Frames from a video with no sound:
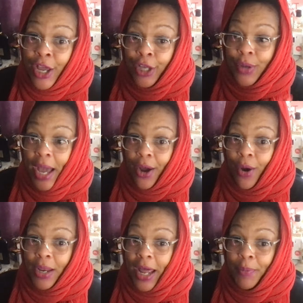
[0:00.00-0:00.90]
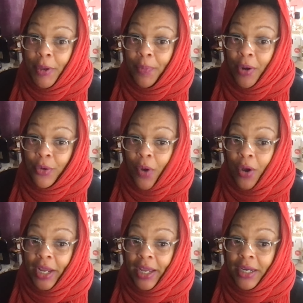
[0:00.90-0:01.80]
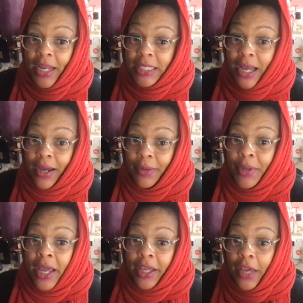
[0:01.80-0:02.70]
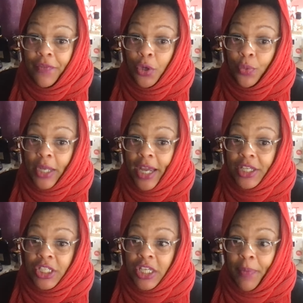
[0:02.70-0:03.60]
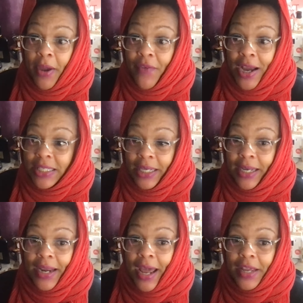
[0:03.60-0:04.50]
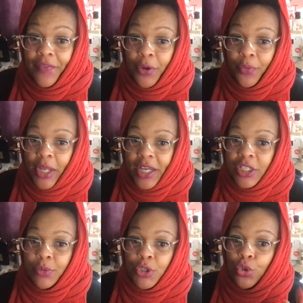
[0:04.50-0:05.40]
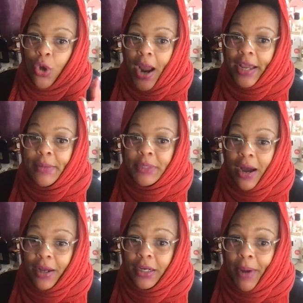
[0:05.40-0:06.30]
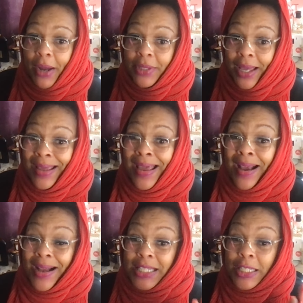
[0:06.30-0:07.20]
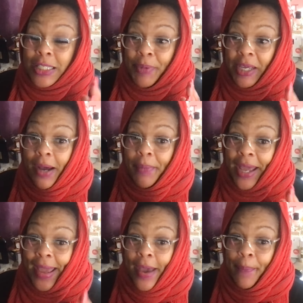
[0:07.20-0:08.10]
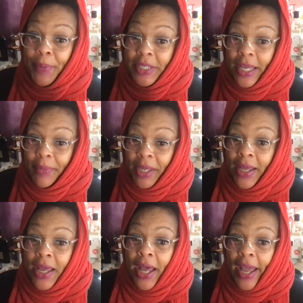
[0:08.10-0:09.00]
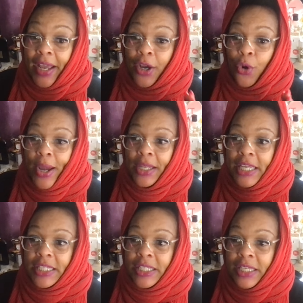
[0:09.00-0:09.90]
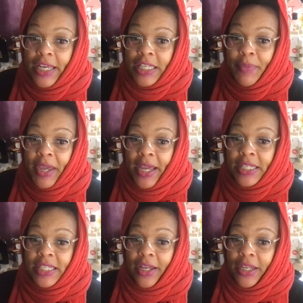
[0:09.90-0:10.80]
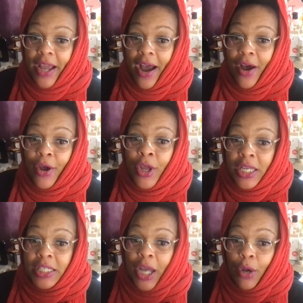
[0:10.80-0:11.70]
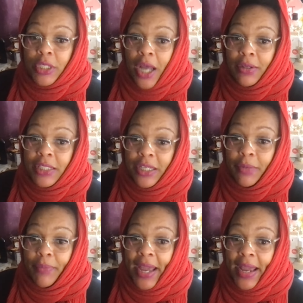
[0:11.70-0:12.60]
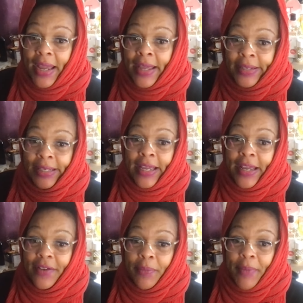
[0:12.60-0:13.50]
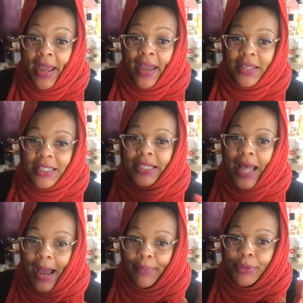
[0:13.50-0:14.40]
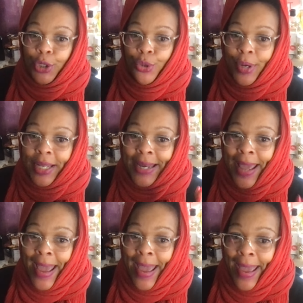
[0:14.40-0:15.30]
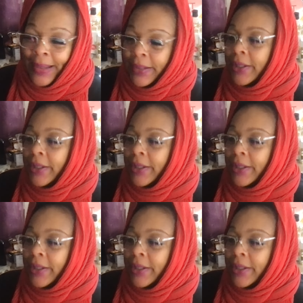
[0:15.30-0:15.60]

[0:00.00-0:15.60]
You got a whole lot of people on the, on the internet talking of giving you relationship advice, and they're not even in relationships. You know, I keep talking about that because it's becoming an epidemic and quit listening to these men telling y'all don't talk to the man, leave the man. Stop doing that.